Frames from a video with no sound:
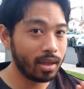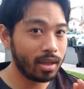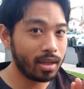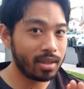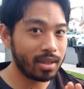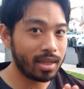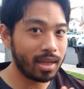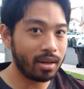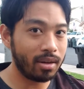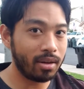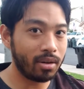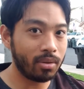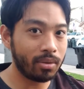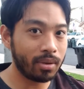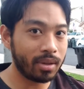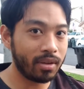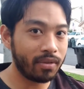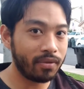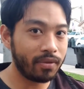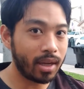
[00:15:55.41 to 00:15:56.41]
is that it
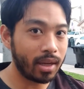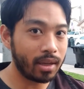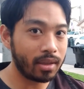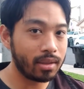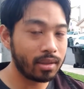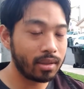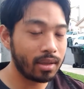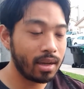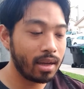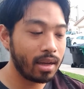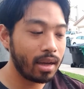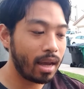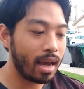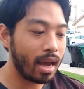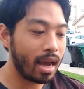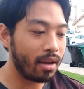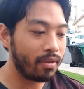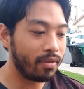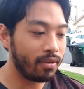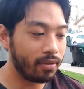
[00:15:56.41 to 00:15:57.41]
only affects
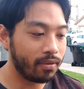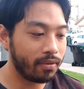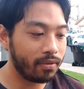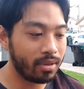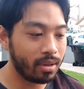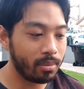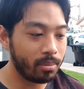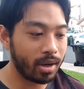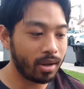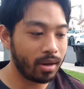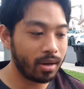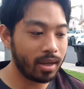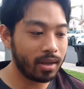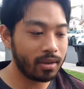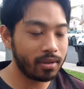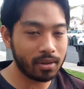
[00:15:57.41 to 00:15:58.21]
half of the body,